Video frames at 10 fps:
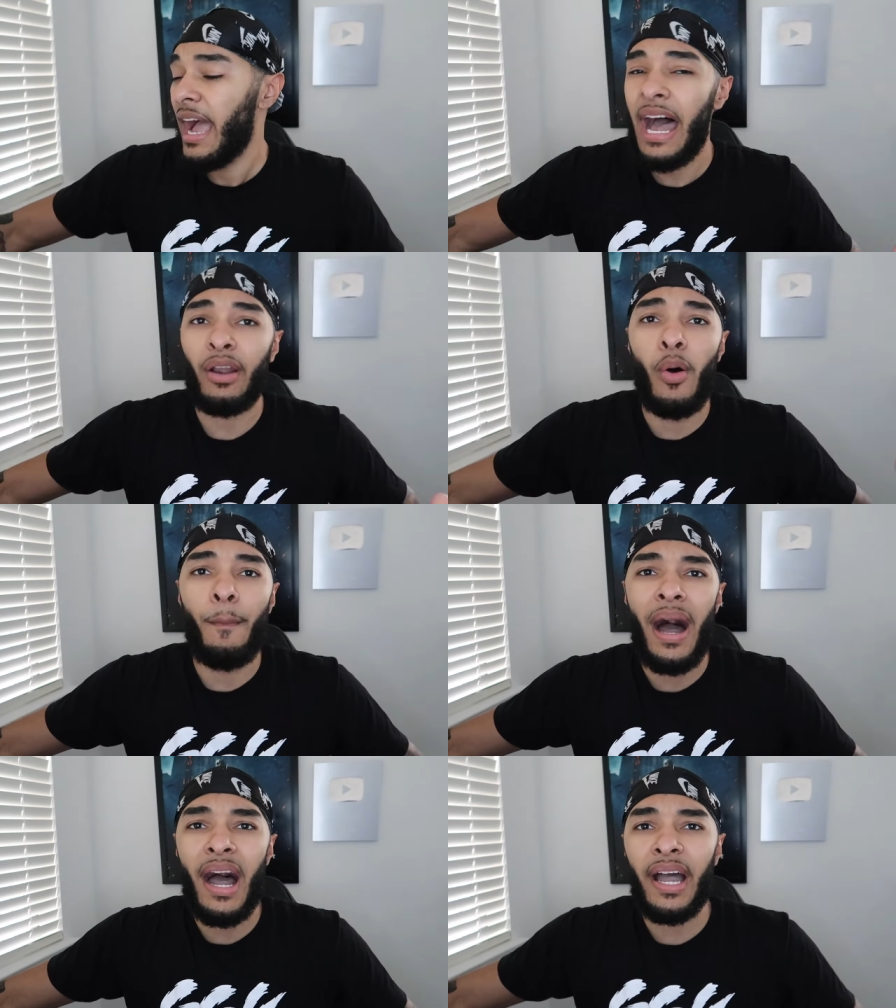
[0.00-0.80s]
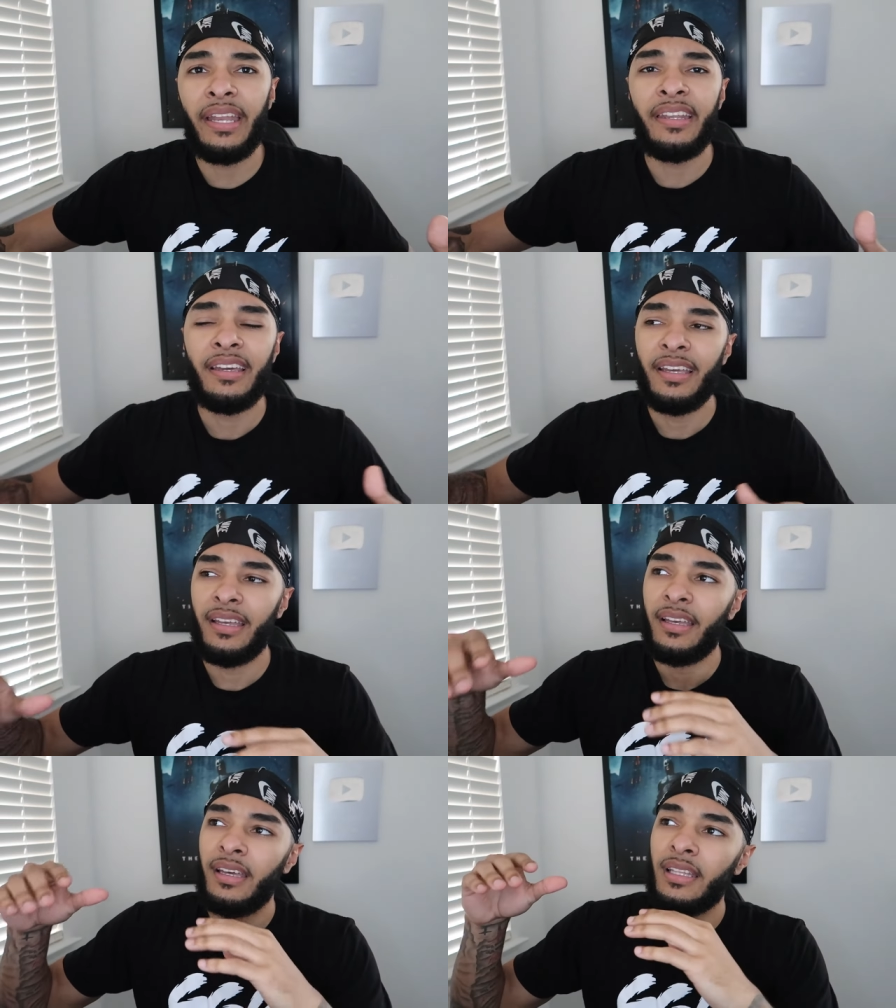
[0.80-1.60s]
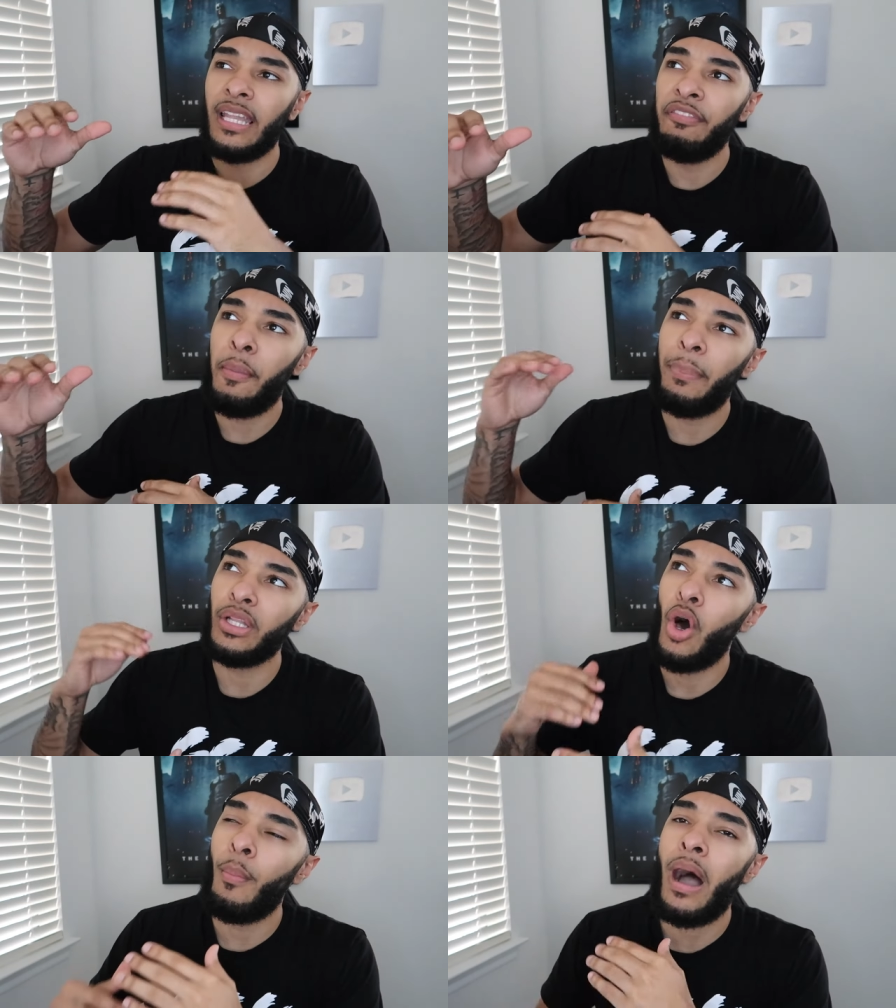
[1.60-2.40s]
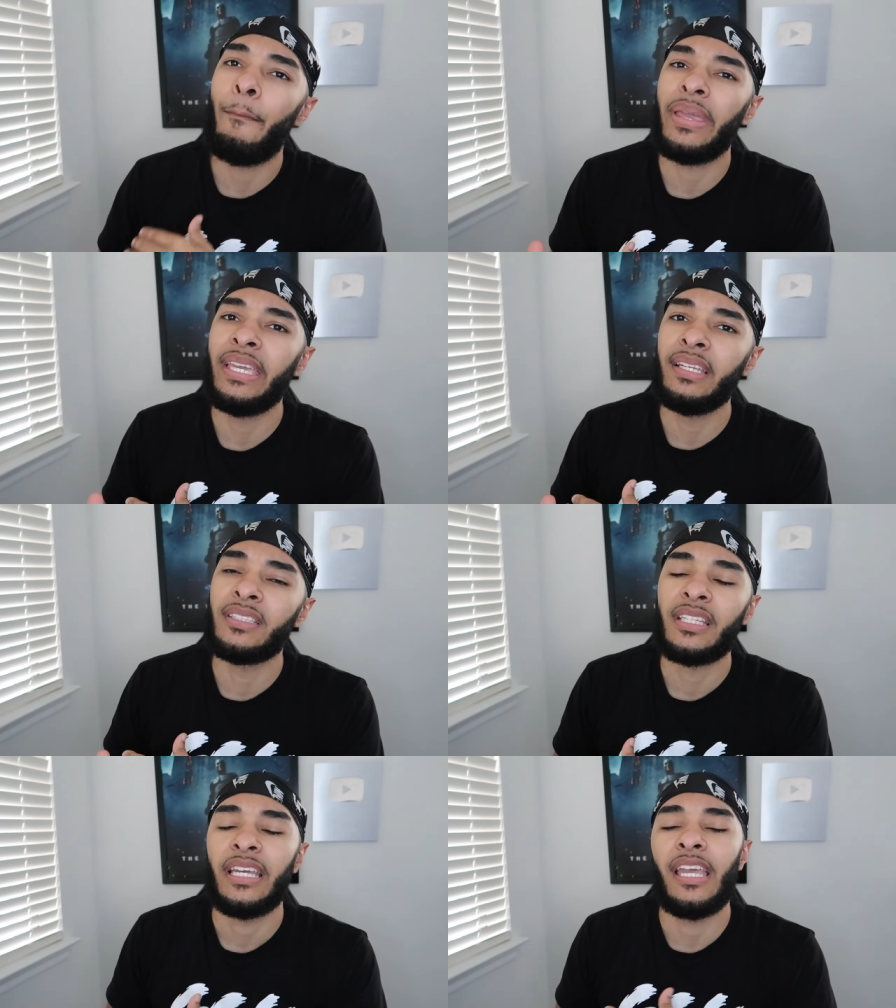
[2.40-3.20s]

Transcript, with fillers: I don't mind living below my means